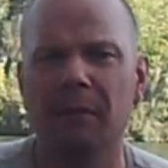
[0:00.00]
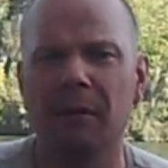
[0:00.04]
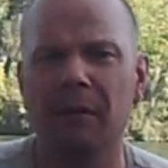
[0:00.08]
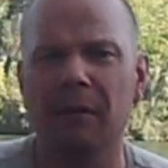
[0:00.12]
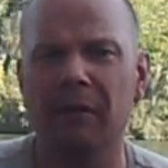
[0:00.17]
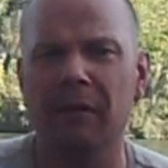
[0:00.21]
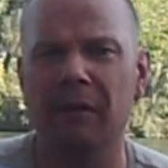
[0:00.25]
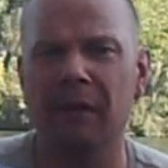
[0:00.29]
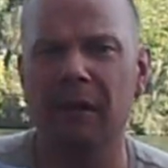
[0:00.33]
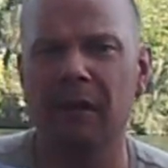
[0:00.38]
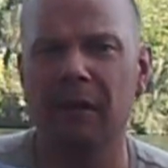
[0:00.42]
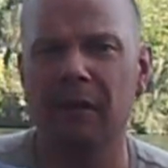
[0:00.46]

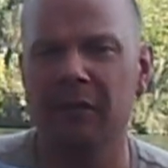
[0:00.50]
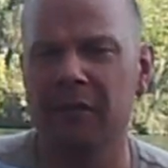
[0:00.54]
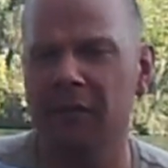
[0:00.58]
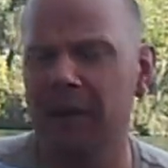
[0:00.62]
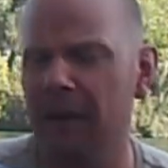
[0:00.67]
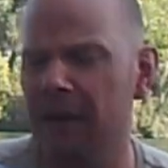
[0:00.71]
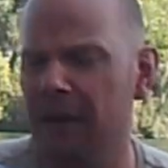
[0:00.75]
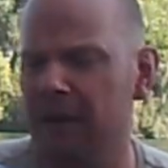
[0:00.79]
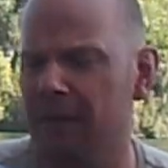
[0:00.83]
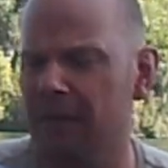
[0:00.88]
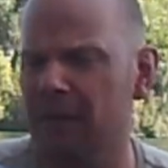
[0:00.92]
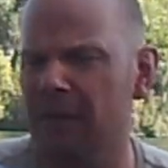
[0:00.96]
Wednesday the 6th,
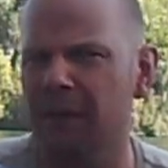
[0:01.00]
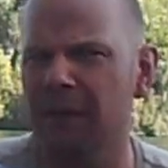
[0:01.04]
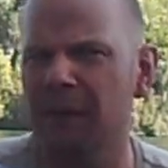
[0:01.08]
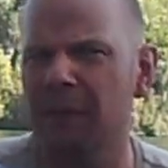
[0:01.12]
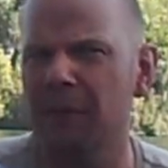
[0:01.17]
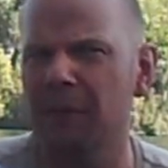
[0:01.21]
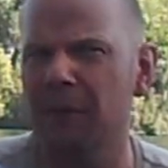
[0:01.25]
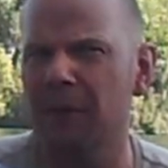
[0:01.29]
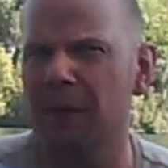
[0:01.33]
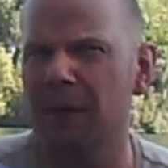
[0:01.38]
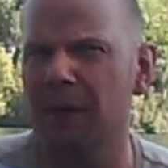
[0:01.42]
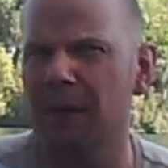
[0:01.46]
I think
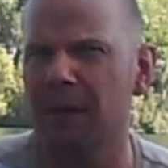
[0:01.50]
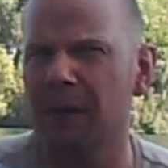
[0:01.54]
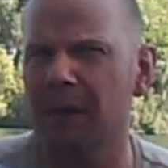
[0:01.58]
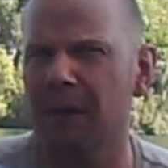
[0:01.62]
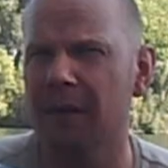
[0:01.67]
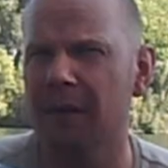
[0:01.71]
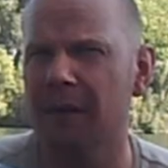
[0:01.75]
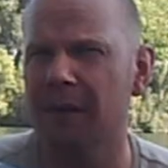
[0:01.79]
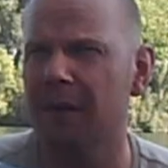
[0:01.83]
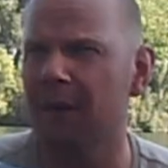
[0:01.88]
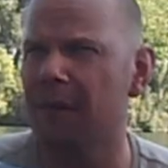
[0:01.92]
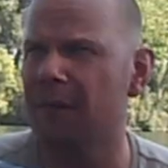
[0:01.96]
we are.
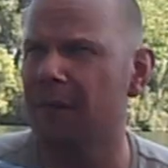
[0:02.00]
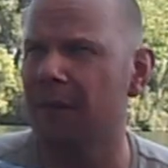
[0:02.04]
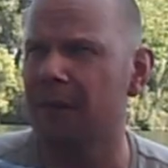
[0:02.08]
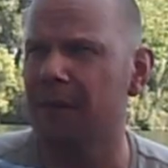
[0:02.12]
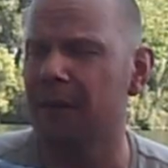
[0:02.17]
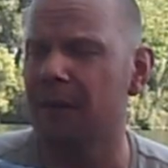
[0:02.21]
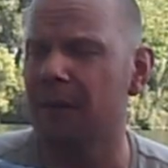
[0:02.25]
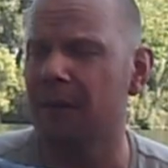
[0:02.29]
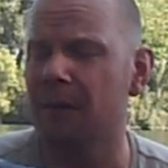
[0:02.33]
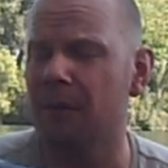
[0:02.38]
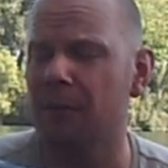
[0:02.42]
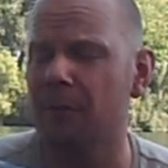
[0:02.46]
Oh, I
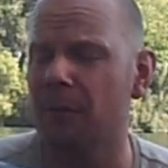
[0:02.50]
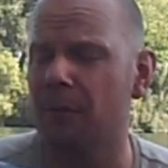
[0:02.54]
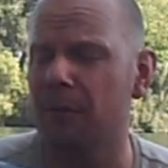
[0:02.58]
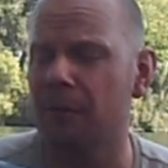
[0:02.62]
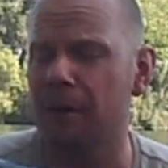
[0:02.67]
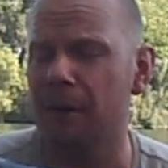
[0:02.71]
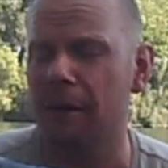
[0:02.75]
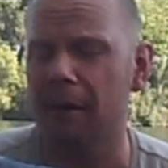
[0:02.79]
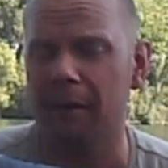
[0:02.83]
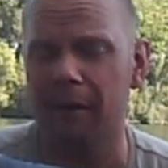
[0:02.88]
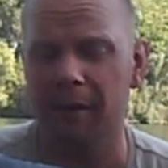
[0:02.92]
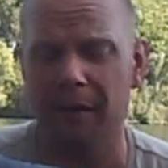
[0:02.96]
don't know what
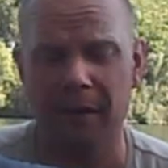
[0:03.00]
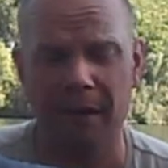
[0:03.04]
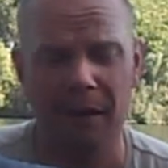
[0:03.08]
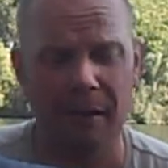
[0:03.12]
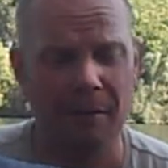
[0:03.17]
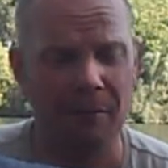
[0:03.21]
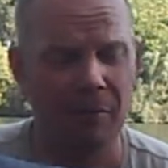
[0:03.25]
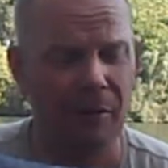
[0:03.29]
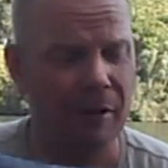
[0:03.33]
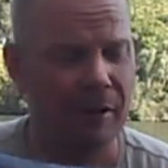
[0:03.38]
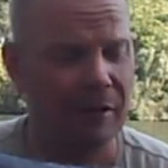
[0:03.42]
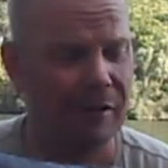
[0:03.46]
we
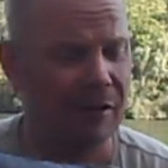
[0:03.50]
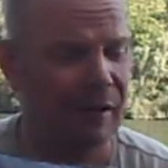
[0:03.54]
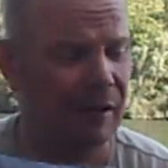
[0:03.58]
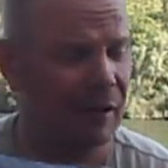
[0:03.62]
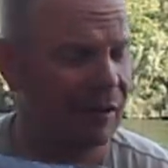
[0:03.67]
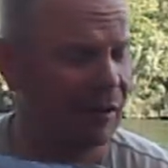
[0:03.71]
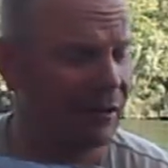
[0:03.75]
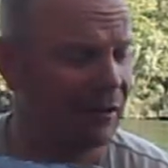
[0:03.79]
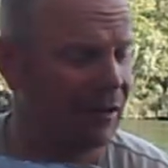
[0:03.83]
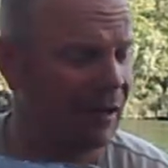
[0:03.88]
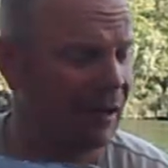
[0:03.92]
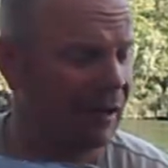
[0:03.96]
are. Yeah, Wednesday
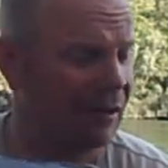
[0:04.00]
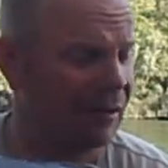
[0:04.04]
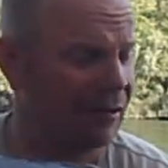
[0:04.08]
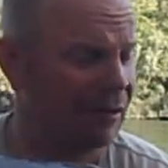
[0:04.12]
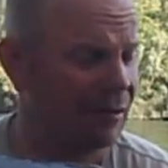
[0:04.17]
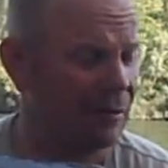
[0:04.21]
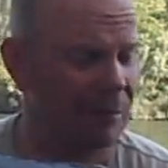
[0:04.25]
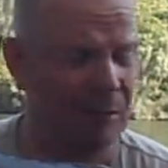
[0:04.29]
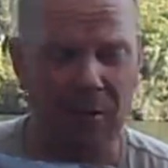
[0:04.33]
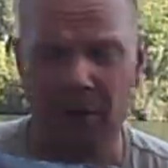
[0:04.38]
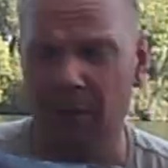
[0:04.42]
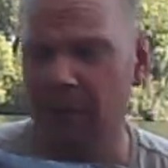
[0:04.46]
the 6th,
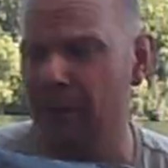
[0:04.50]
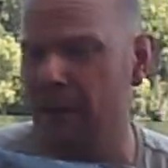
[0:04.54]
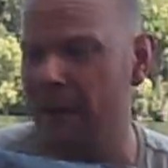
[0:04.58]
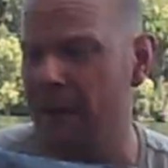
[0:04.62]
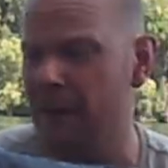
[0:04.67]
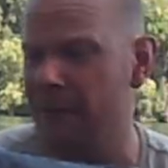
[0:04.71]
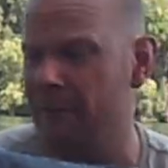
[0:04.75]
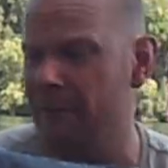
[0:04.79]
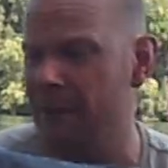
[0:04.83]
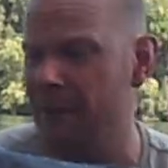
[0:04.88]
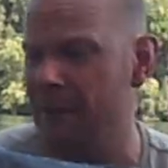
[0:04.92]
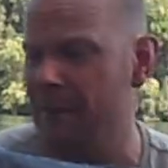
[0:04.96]
something like
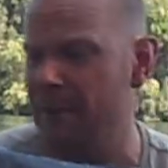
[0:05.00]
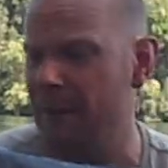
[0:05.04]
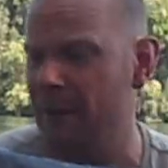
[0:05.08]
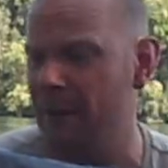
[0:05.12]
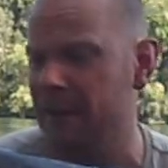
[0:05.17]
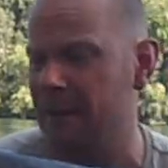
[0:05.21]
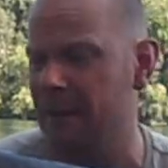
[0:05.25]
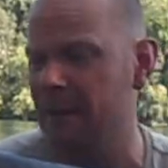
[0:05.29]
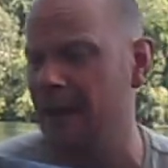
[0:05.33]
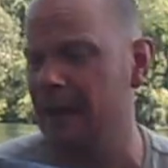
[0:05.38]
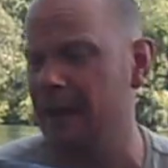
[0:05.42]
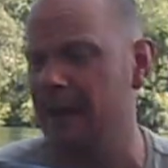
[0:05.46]
that, around
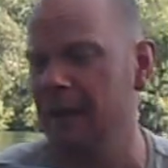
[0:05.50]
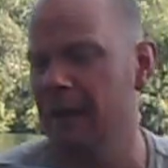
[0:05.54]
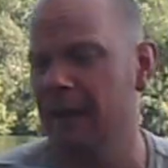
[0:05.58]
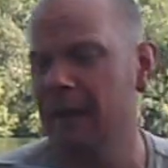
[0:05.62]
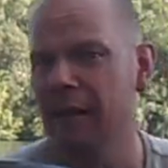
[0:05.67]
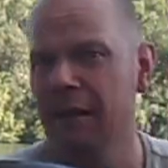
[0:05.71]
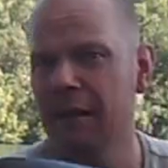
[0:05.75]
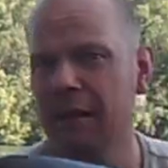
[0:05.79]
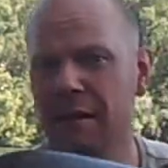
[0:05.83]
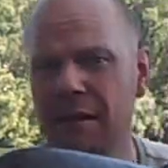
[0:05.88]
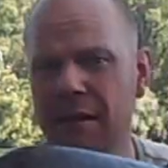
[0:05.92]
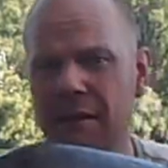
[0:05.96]
midday.
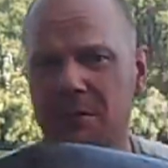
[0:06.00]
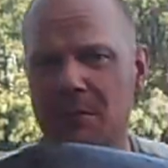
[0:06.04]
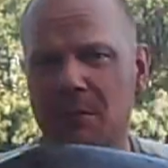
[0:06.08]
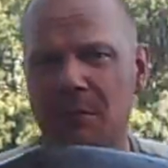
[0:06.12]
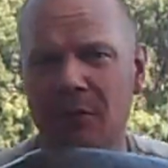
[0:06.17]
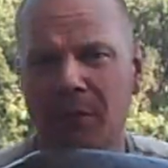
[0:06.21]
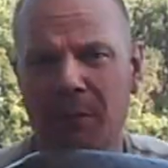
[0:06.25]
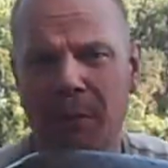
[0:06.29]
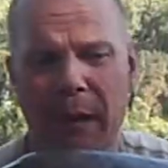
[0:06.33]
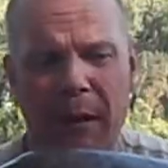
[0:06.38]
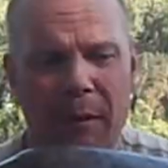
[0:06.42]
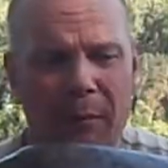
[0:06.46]
This
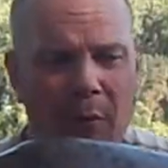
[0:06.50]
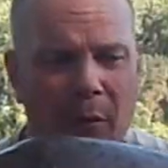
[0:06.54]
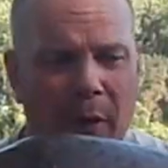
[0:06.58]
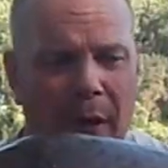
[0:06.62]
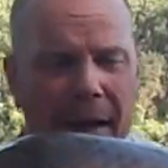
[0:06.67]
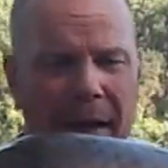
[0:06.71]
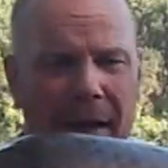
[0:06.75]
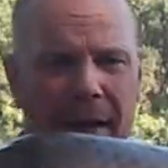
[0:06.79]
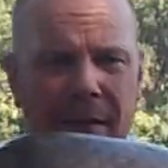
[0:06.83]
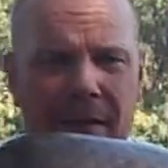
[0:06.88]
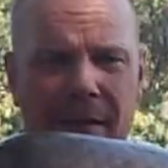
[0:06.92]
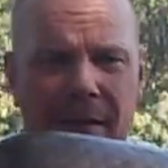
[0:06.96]
was a bit
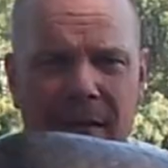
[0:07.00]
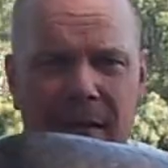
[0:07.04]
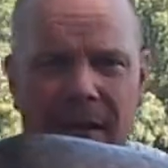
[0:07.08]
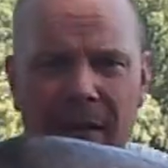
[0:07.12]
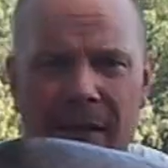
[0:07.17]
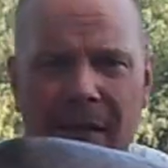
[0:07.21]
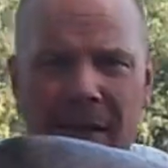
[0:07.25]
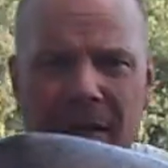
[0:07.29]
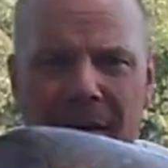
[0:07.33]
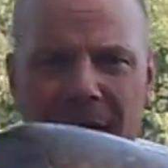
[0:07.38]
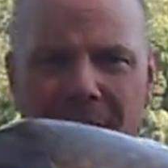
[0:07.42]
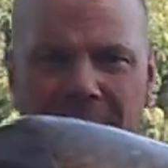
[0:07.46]
weird.
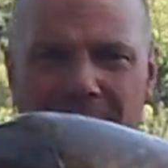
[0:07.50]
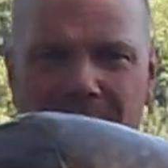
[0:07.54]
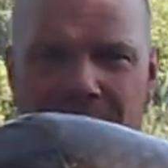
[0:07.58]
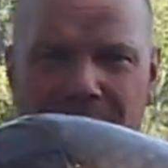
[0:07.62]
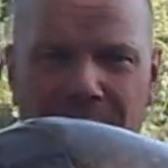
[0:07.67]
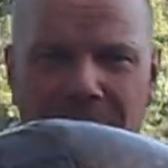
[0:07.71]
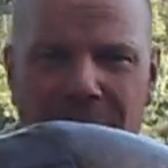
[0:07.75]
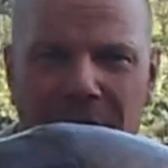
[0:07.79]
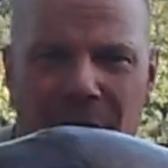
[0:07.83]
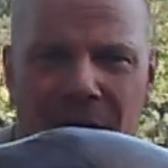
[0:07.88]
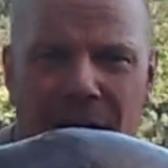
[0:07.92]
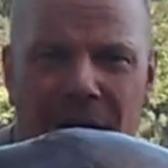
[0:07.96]

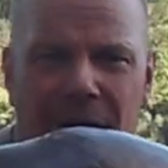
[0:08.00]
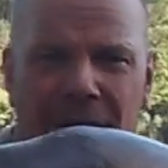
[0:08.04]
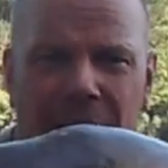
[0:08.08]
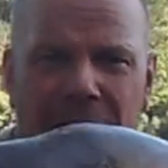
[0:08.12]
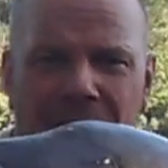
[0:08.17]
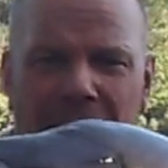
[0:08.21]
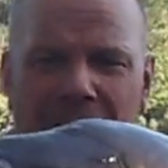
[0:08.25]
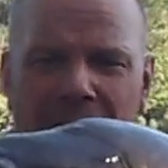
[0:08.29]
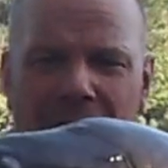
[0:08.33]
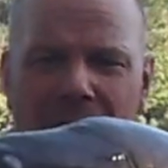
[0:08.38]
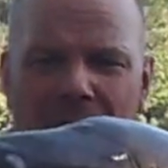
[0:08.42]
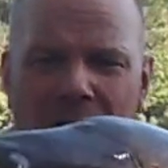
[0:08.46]
Funny
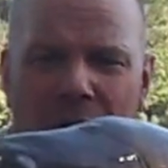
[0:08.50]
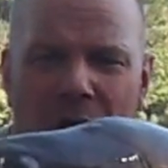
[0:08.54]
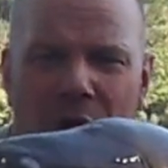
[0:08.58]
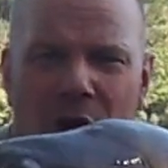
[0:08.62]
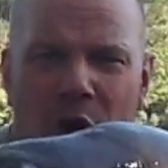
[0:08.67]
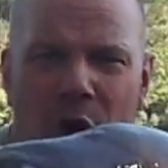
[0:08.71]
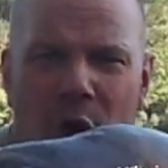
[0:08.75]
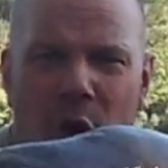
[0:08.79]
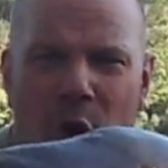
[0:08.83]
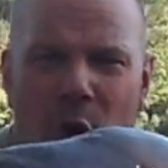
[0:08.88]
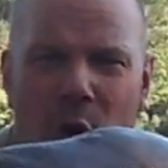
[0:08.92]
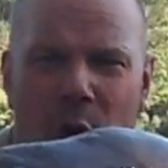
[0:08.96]

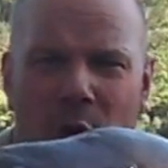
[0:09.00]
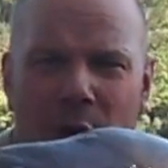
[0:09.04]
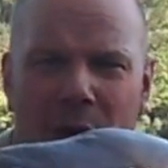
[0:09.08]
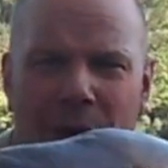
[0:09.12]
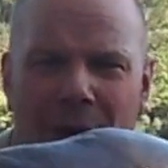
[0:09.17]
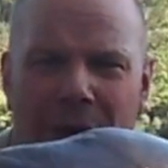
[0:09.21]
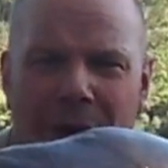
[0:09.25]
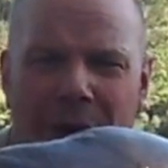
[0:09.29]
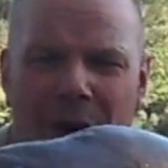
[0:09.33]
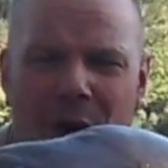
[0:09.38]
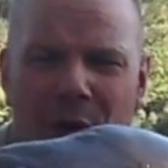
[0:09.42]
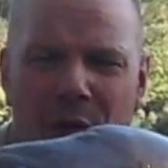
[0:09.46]

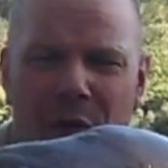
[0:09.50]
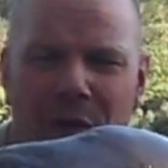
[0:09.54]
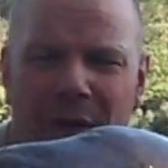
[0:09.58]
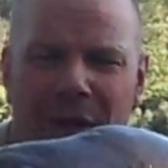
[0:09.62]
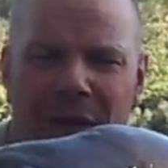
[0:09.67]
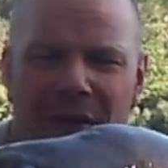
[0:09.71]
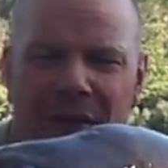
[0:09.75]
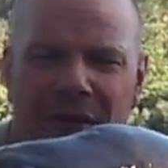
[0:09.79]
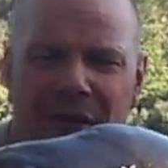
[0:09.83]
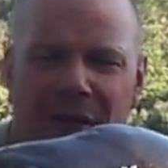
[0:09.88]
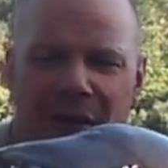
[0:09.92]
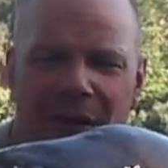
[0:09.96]
goggly
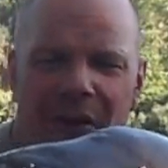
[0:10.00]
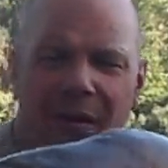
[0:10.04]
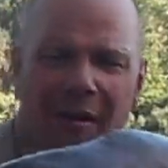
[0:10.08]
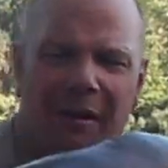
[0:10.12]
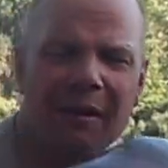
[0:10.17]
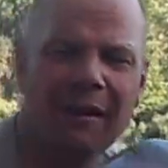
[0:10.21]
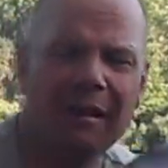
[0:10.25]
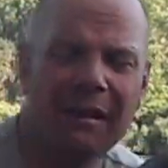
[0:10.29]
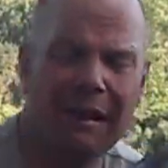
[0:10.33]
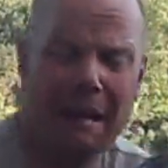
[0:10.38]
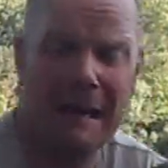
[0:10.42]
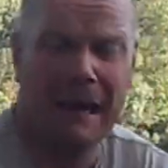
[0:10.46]
eyes,
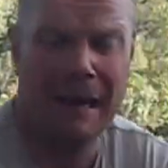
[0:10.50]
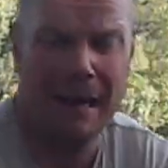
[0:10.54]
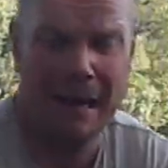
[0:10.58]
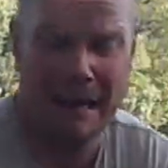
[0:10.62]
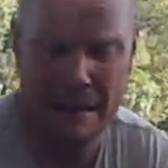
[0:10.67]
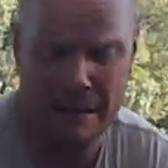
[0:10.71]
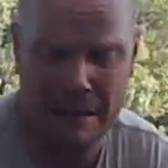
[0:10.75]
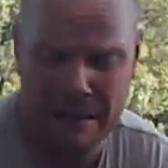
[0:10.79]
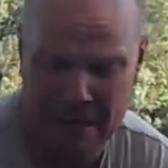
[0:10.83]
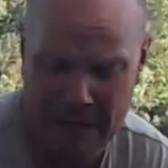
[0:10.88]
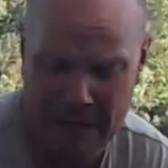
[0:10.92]
look at that.